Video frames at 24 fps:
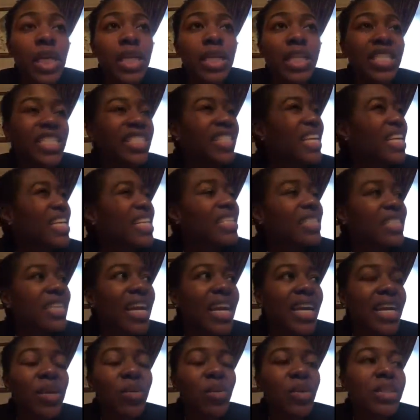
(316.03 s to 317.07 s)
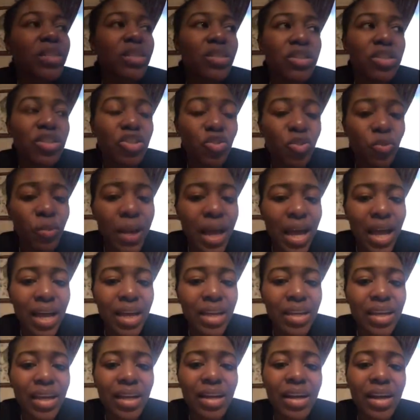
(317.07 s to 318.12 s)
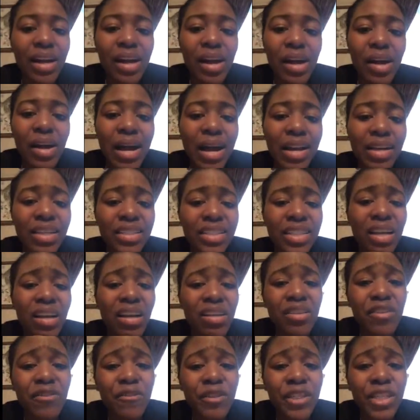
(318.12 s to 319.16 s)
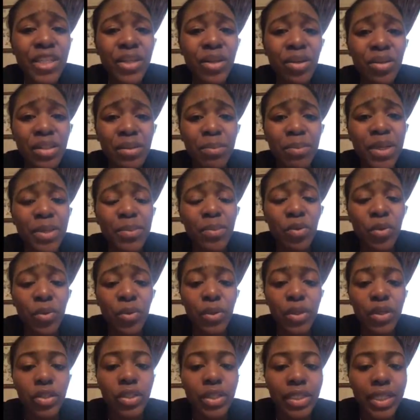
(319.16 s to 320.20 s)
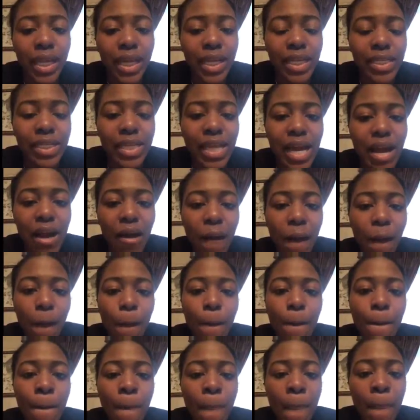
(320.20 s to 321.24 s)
The second day, it wasn't too bad. I looked at other videos and people were saying that how